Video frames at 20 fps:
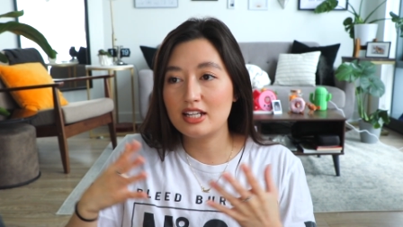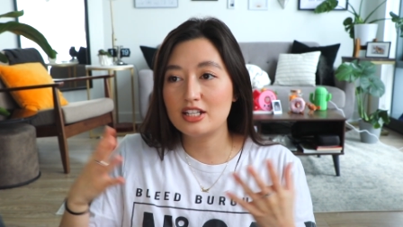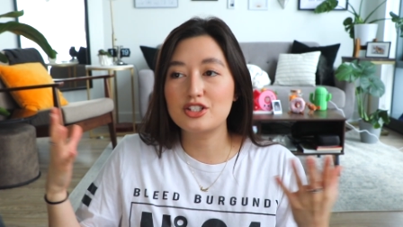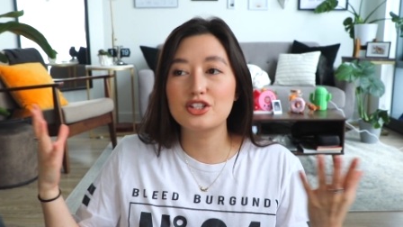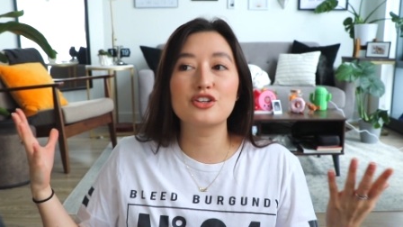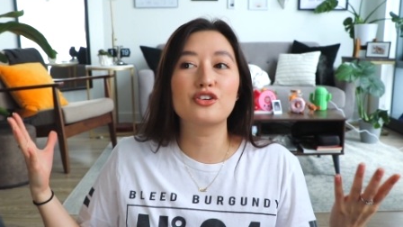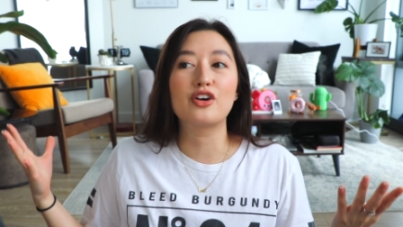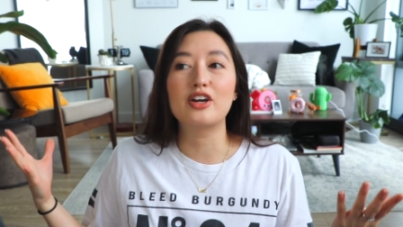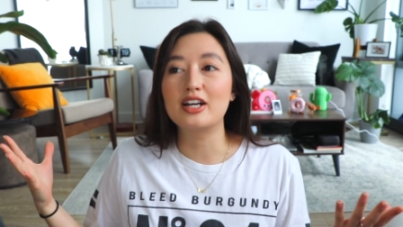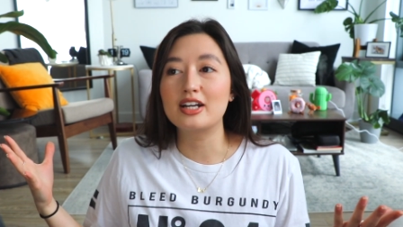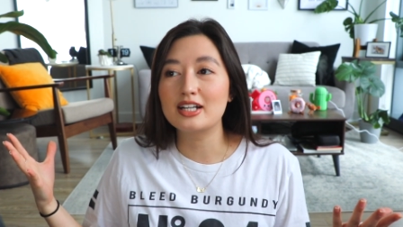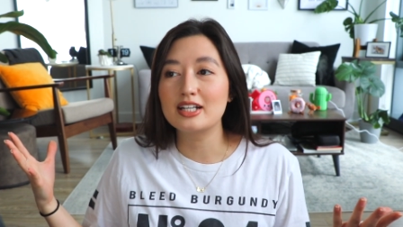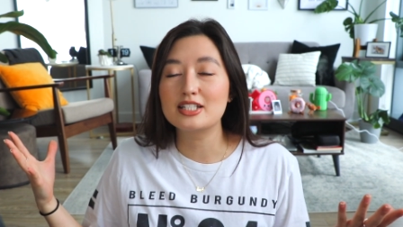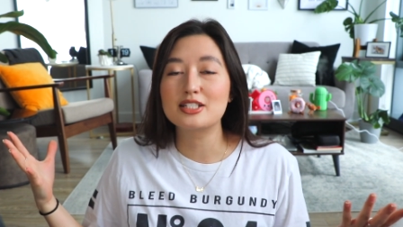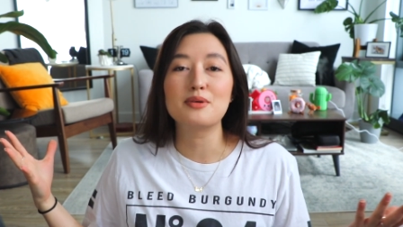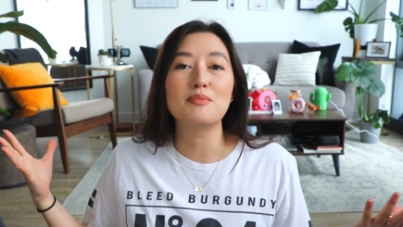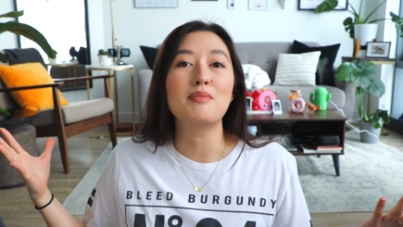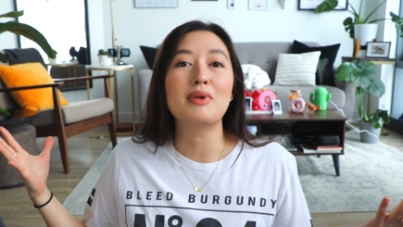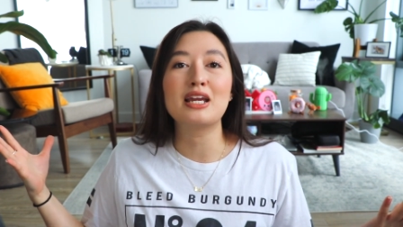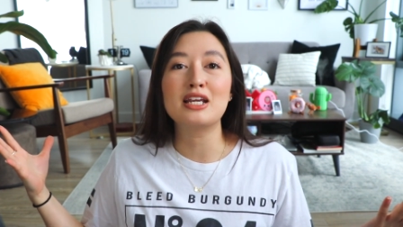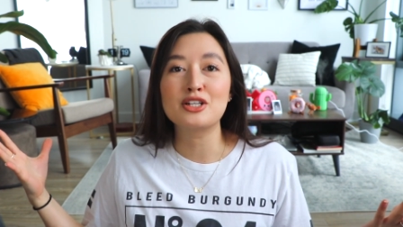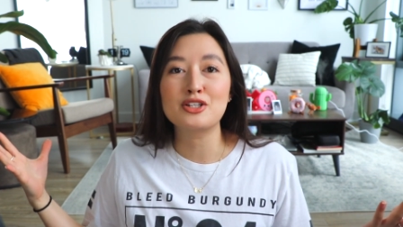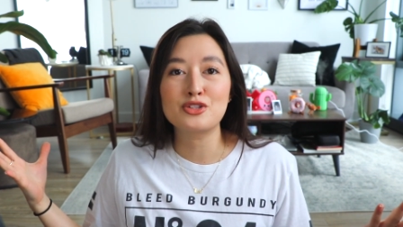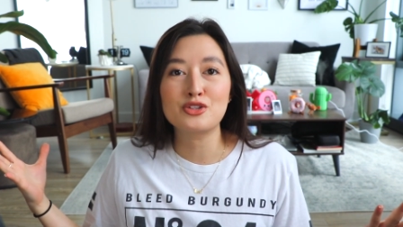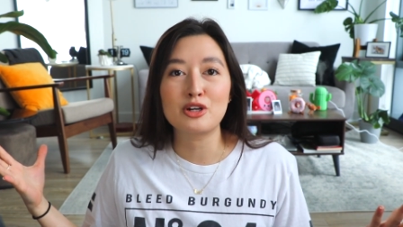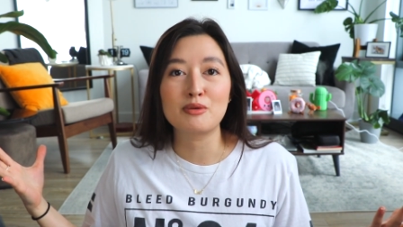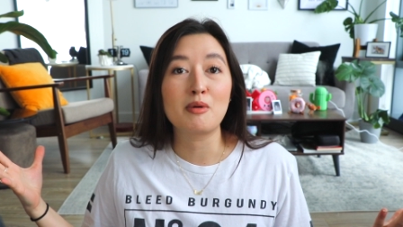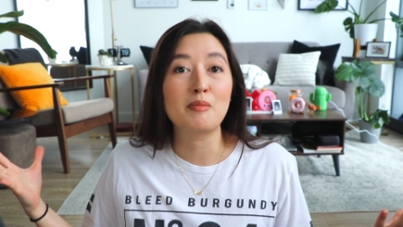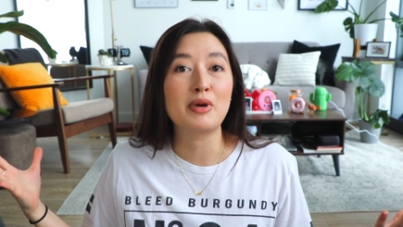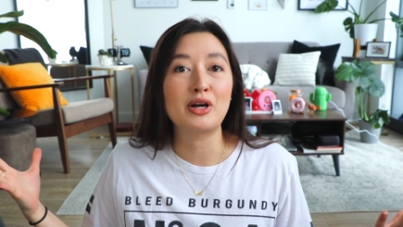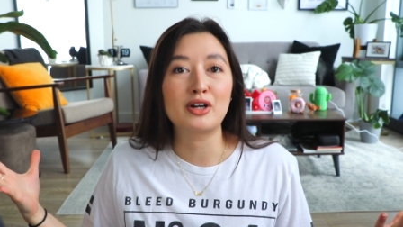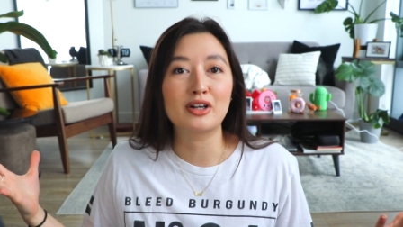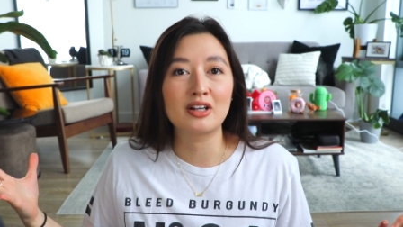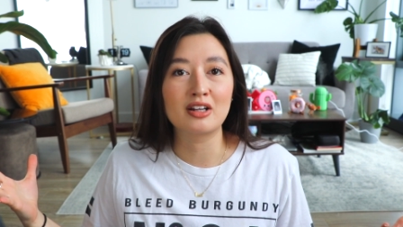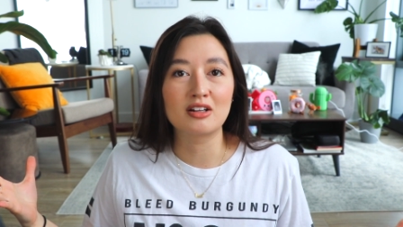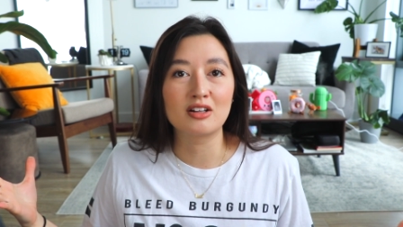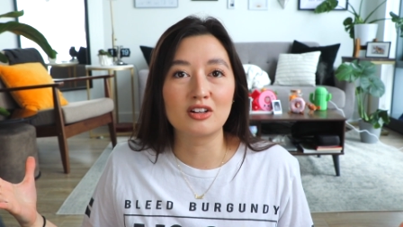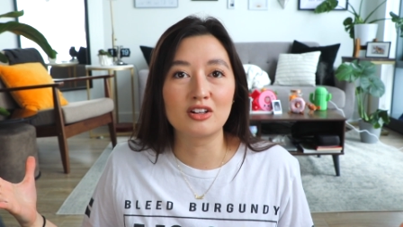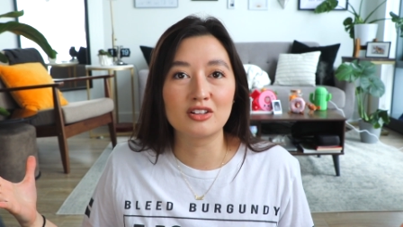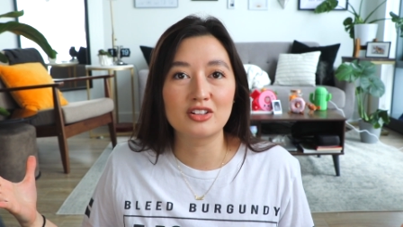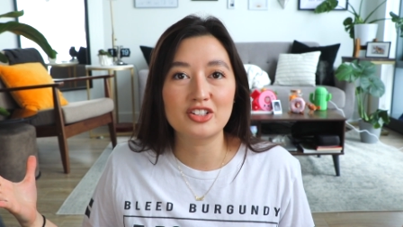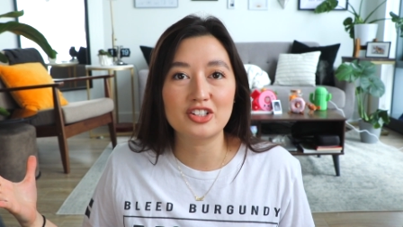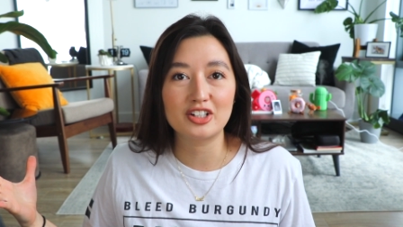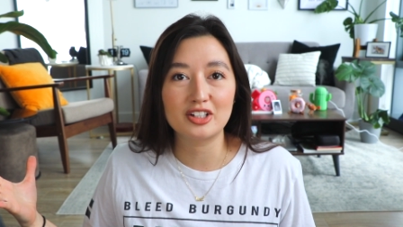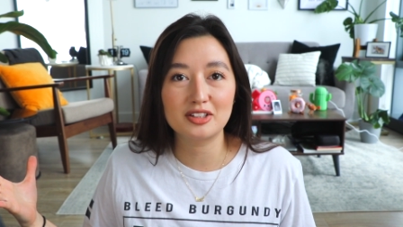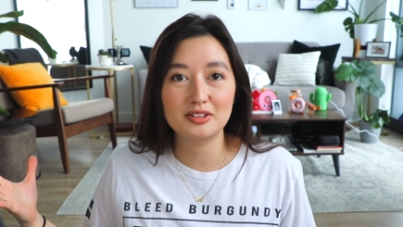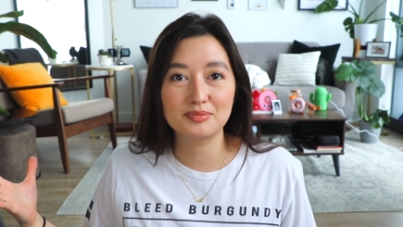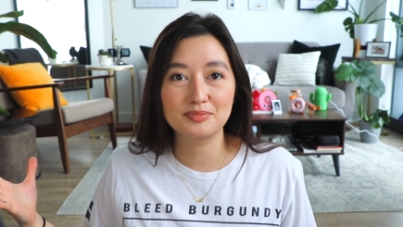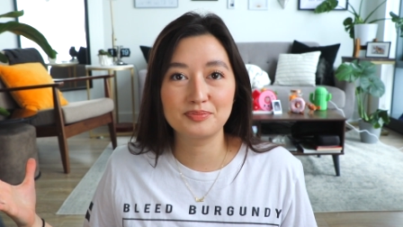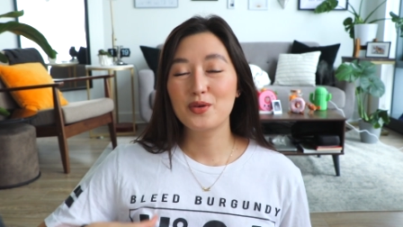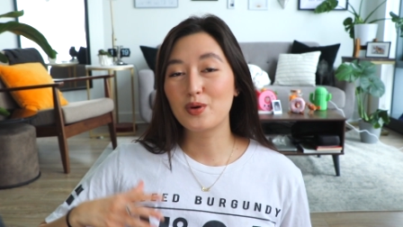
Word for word: integrated into mainstream American culture,